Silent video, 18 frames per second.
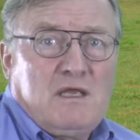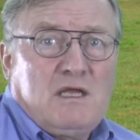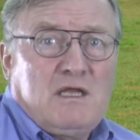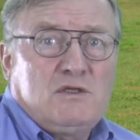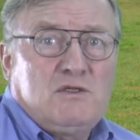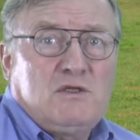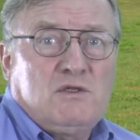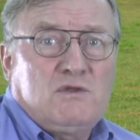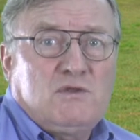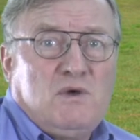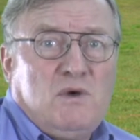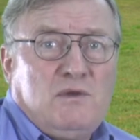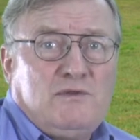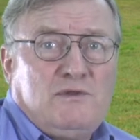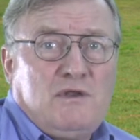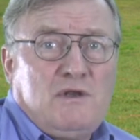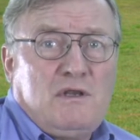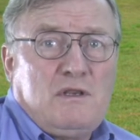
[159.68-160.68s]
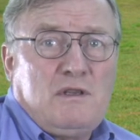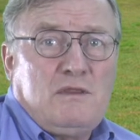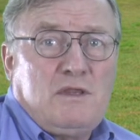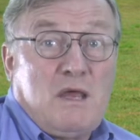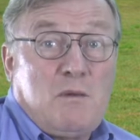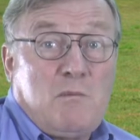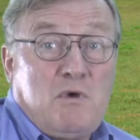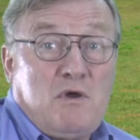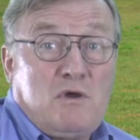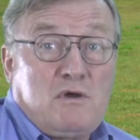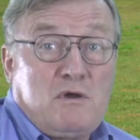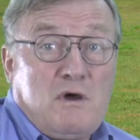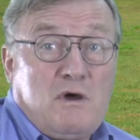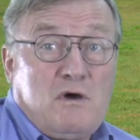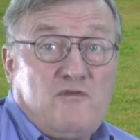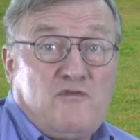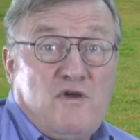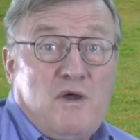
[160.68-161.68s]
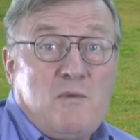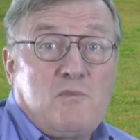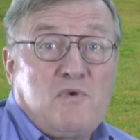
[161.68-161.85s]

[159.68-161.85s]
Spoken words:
The total number of